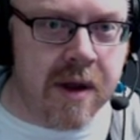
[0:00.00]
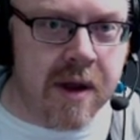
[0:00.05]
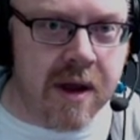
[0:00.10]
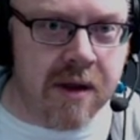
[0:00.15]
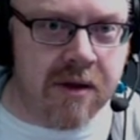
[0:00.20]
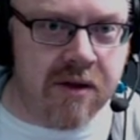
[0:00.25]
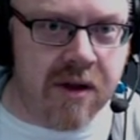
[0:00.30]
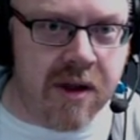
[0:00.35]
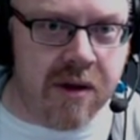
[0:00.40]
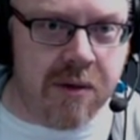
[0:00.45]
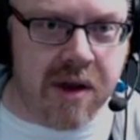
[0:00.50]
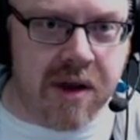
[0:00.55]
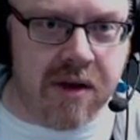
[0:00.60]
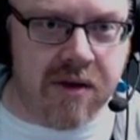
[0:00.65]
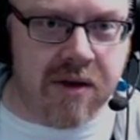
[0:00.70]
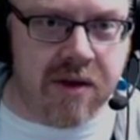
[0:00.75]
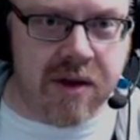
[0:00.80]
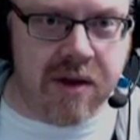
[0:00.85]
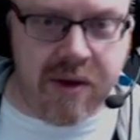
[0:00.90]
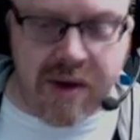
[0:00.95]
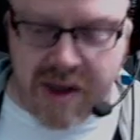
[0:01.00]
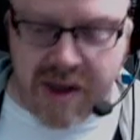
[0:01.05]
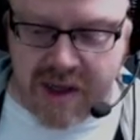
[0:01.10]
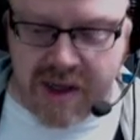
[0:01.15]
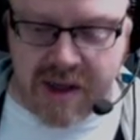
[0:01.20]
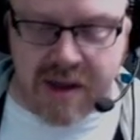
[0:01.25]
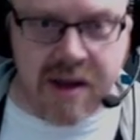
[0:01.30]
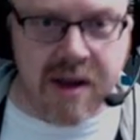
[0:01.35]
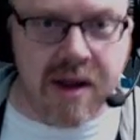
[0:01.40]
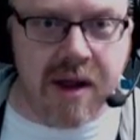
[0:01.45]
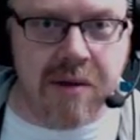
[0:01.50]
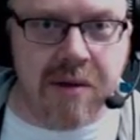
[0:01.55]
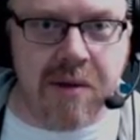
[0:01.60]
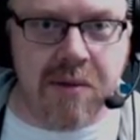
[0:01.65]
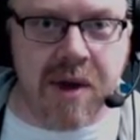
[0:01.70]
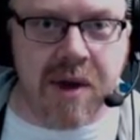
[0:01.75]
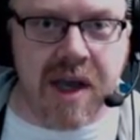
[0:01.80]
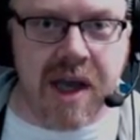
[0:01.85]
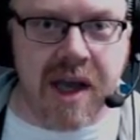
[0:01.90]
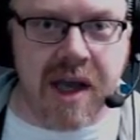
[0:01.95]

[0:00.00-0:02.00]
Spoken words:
Surely we can just do it here. I mean, we're